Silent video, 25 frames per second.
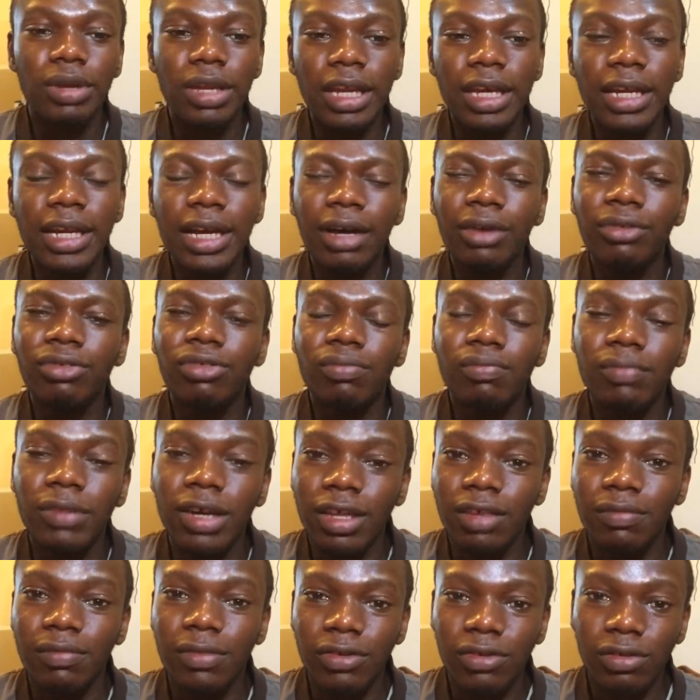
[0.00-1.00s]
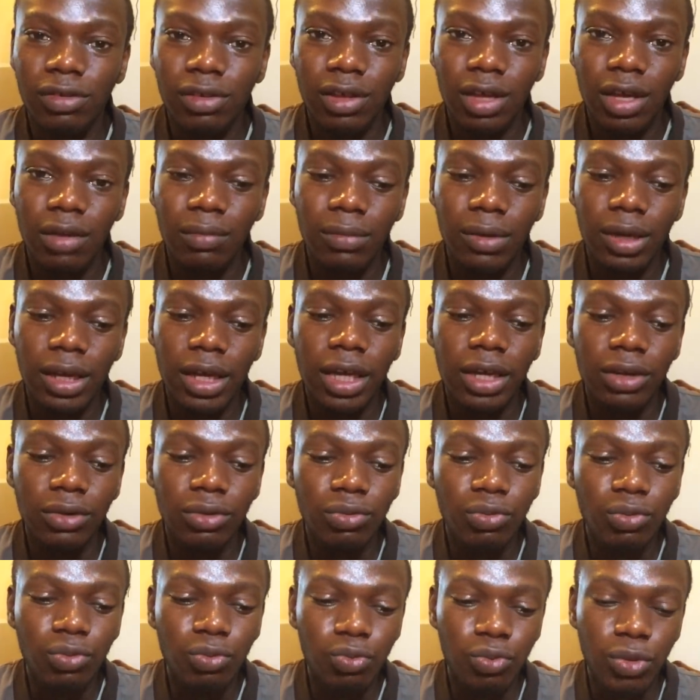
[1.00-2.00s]
Learn how to maximize your time.
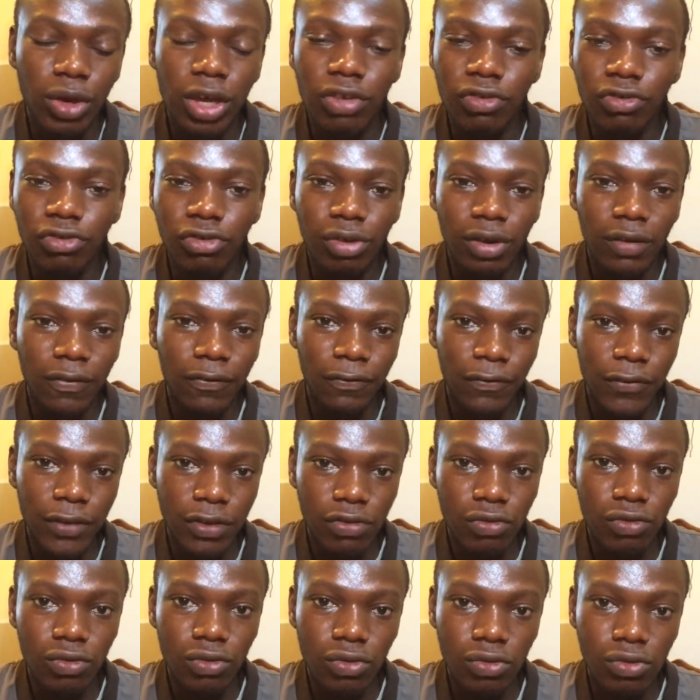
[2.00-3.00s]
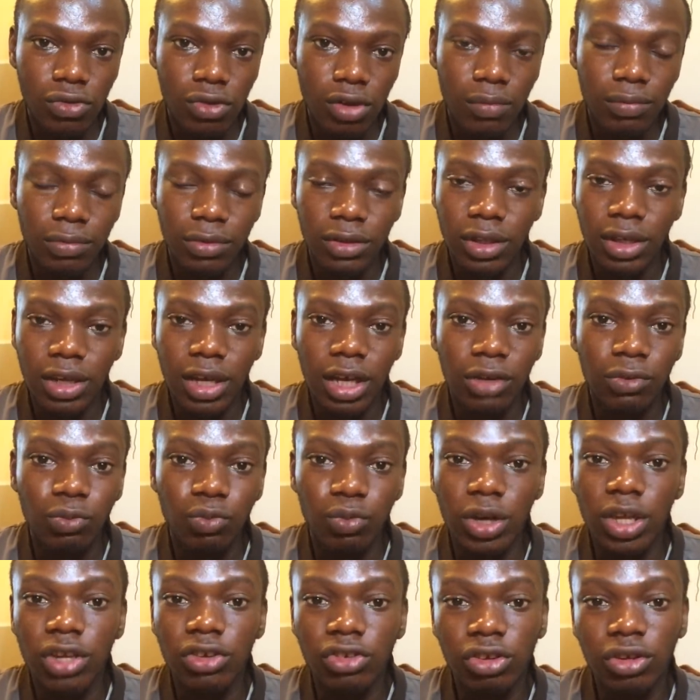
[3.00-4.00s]
Learn when you are fit to do something and
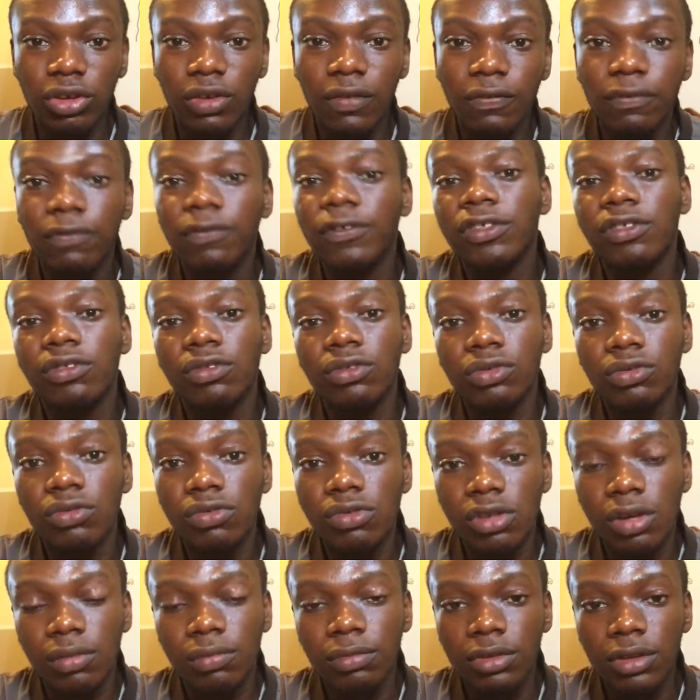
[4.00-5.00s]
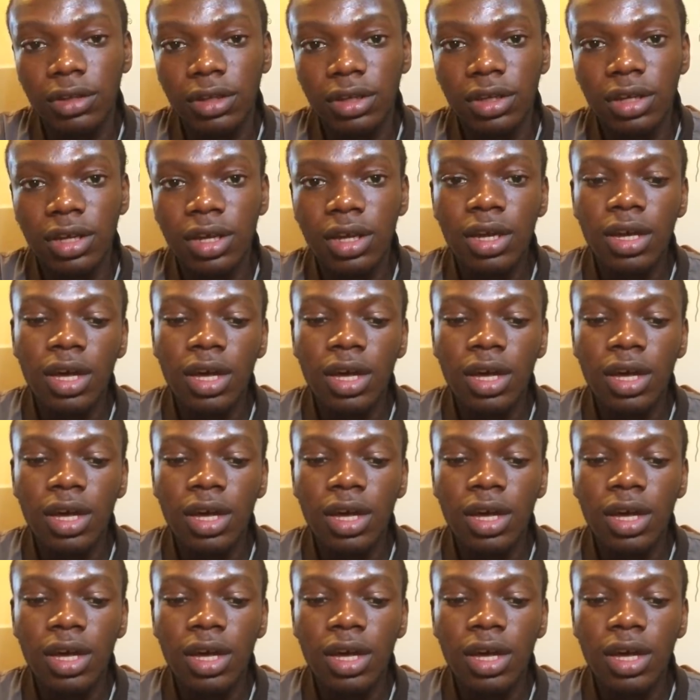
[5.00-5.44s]
when you're not fit to do something.